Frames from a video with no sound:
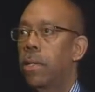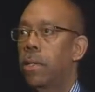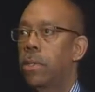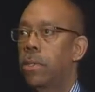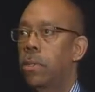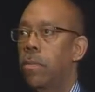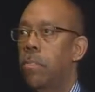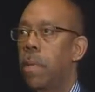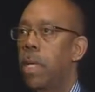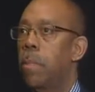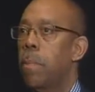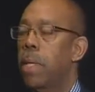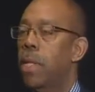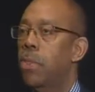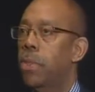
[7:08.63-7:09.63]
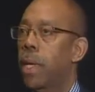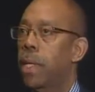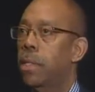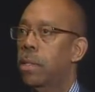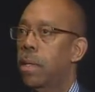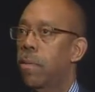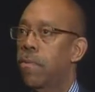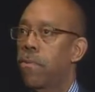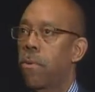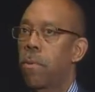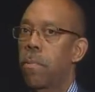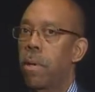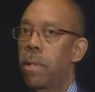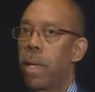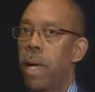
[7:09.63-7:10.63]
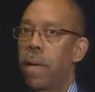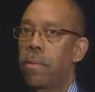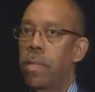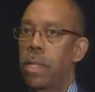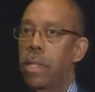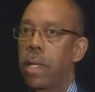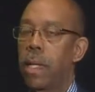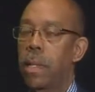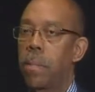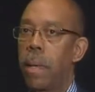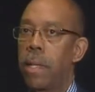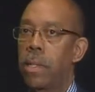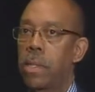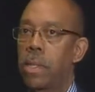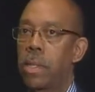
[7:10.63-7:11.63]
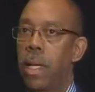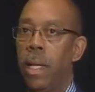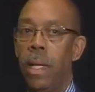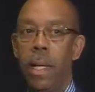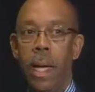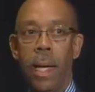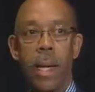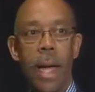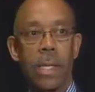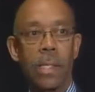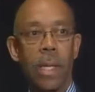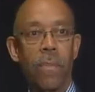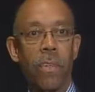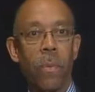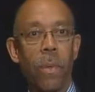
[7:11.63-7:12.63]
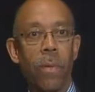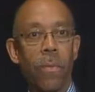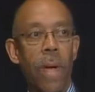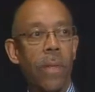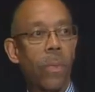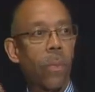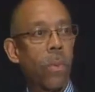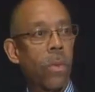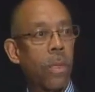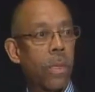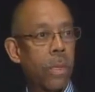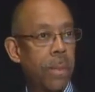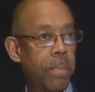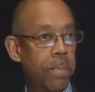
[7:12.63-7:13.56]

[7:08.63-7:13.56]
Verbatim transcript: And so there are many, many things that inform our lives on a daily basis. And actually, if you went around the world